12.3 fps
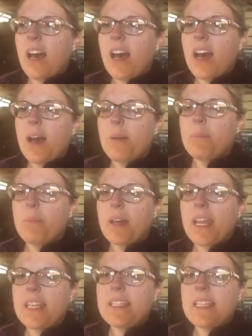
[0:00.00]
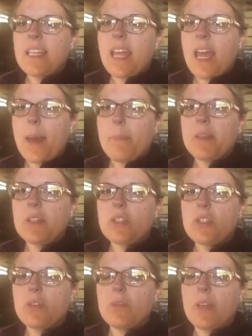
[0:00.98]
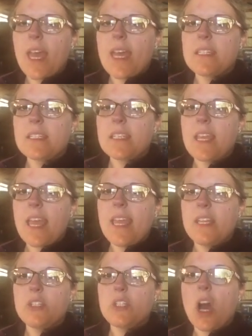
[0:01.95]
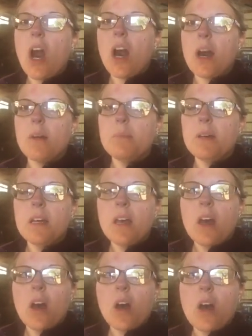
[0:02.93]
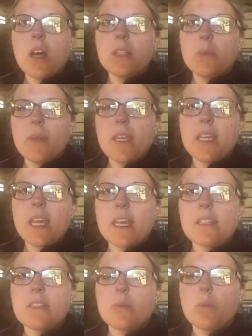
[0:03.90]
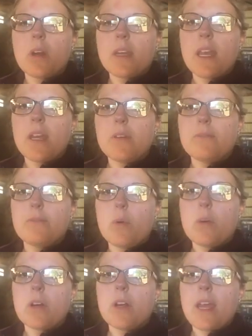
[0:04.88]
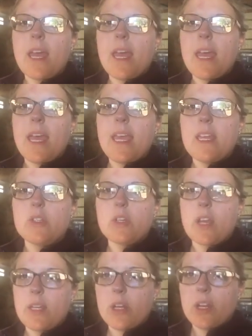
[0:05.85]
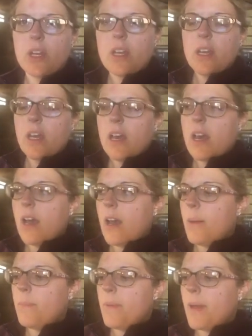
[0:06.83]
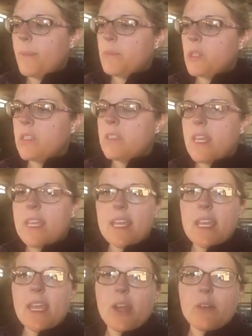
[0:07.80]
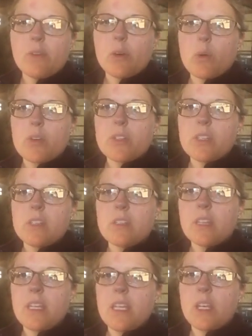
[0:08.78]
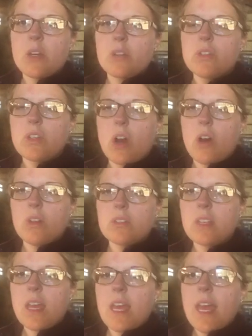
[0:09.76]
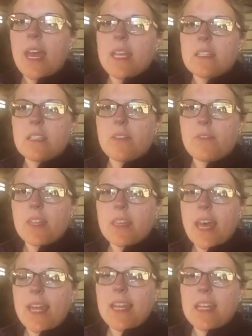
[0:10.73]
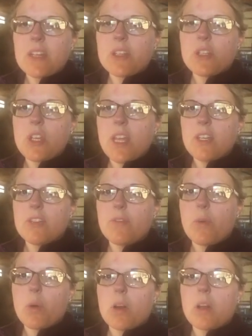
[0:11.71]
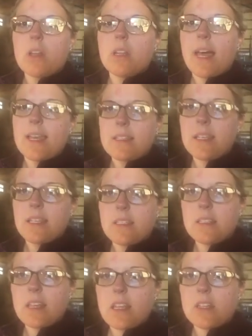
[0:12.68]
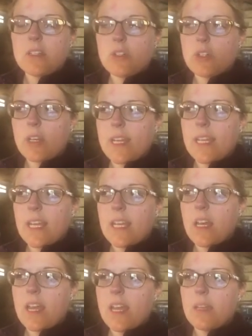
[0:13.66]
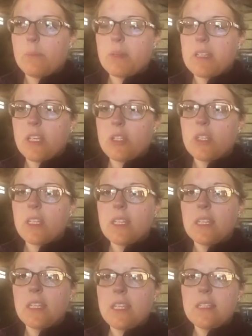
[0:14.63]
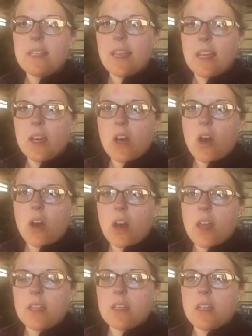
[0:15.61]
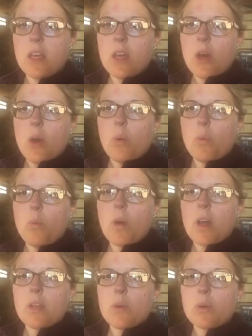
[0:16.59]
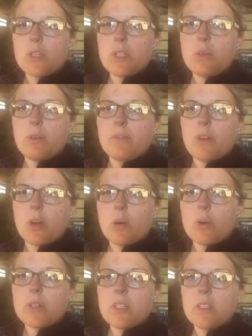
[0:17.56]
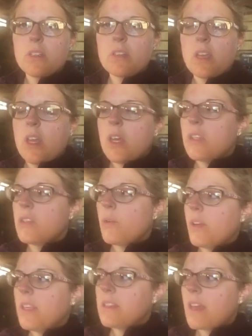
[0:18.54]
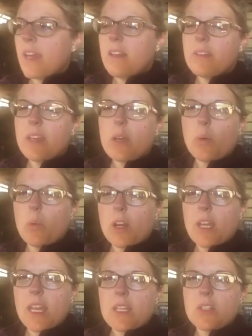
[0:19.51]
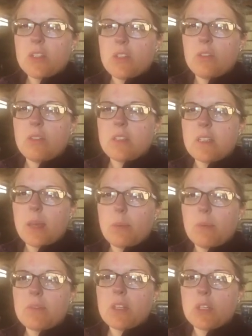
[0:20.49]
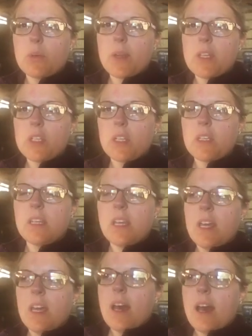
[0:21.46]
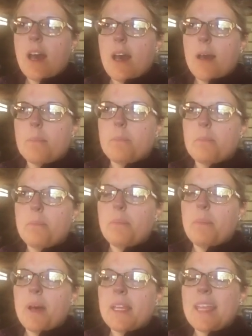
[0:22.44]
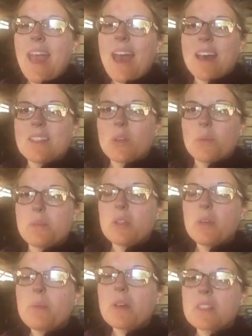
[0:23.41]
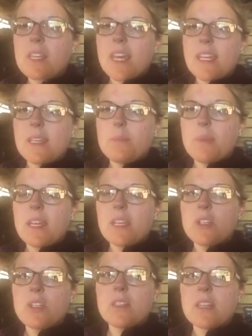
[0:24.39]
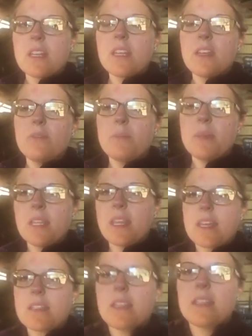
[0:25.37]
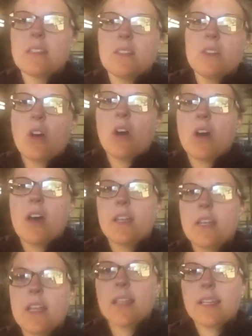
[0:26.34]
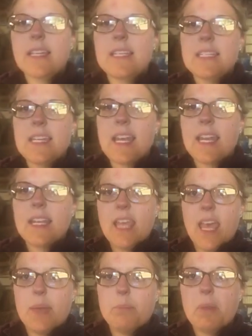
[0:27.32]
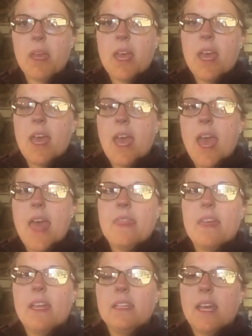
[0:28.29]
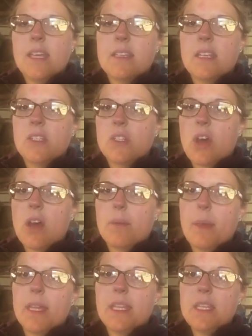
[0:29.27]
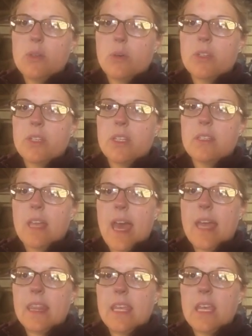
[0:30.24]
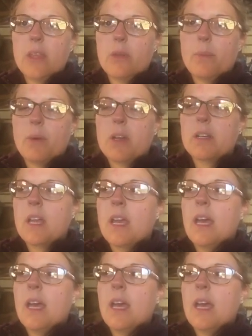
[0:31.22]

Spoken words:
but I did happen to get a job on the weekends working for a trainer. I'm just taking care of her horses, cleaning her stalls and stuff like that in exchange for lessons and training and potentially leasing on one or two of her horses. So it is kind of like a working student type of situation. But yeah, so I'm super excited because she's gonna give me lessons on Lindy and Kip and then lessons on my lease horses at the other barn.